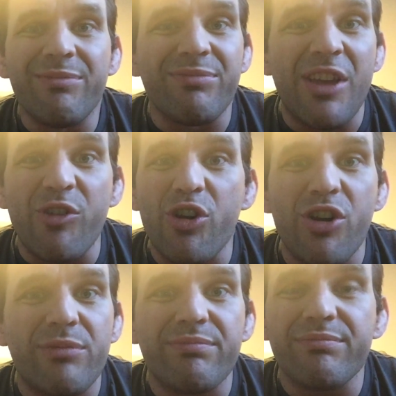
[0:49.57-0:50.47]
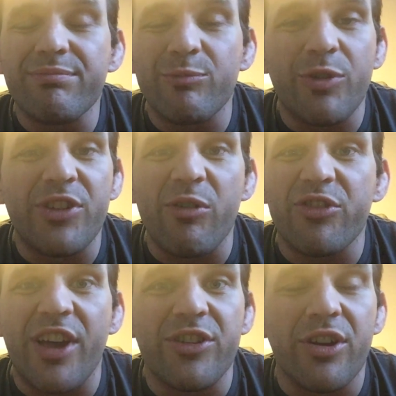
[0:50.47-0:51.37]
never hurt, was never
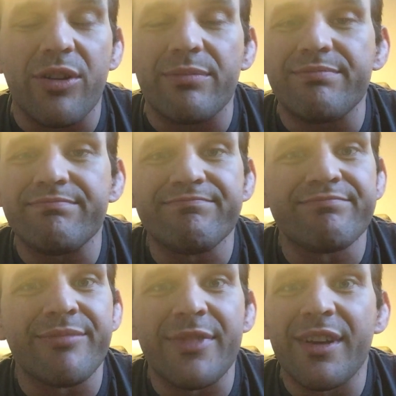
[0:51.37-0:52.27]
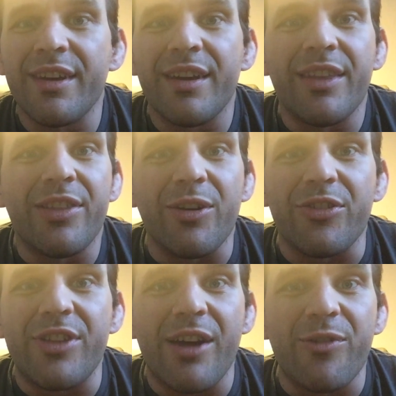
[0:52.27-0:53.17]
tender. There
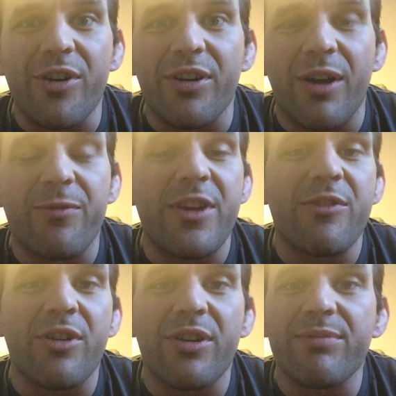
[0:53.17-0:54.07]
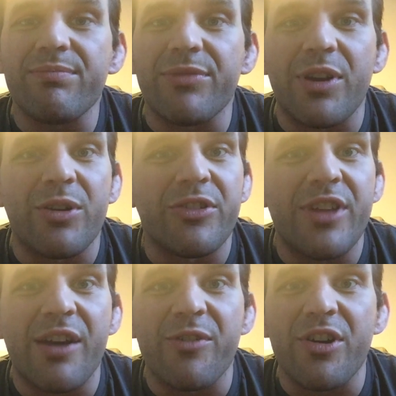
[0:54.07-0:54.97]
was never a fever. There was
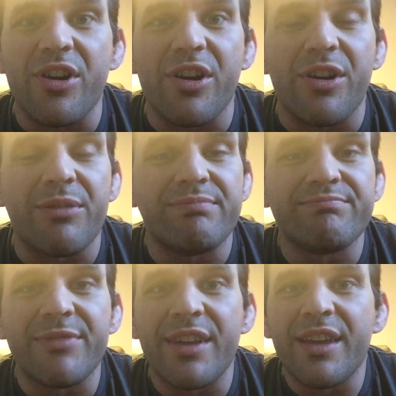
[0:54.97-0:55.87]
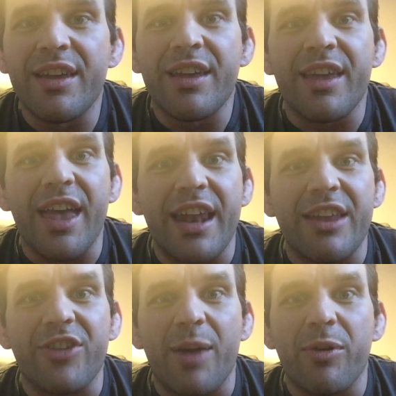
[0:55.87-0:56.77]
never any
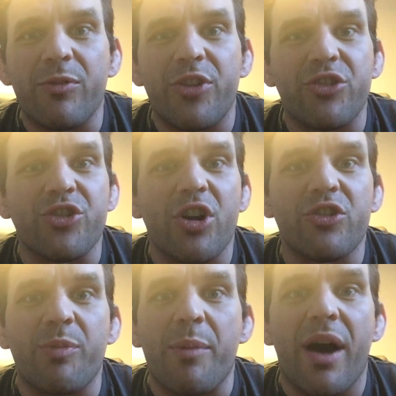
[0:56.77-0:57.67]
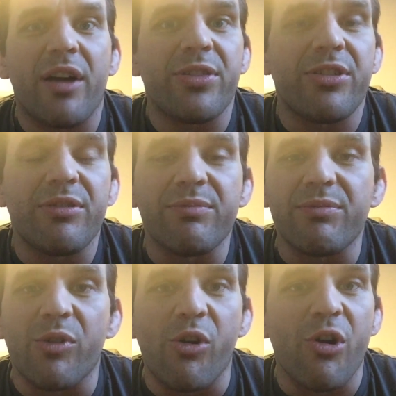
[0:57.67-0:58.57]
type of discharge in my mouth,
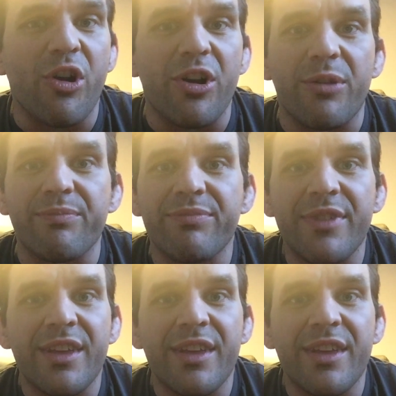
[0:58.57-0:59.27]
or